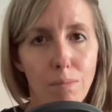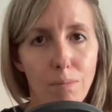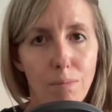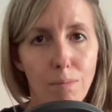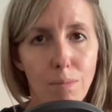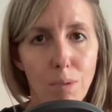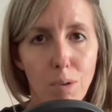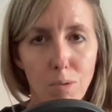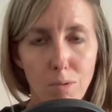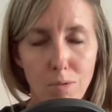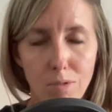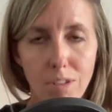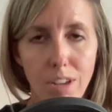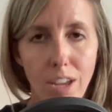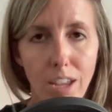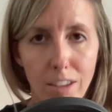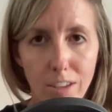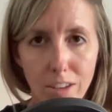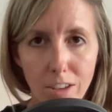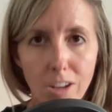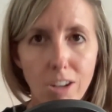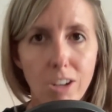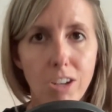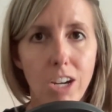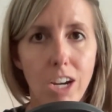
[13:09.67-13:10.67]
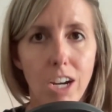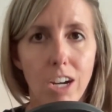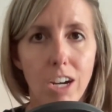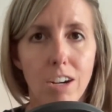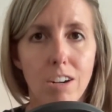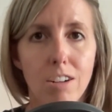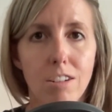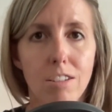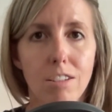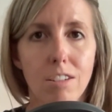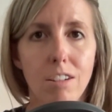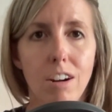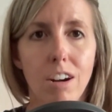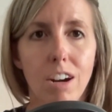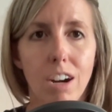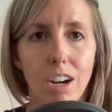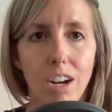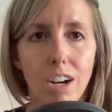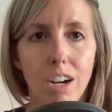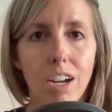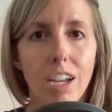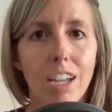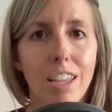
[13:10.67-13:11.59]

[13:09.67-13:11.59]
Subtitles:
most desk chairs are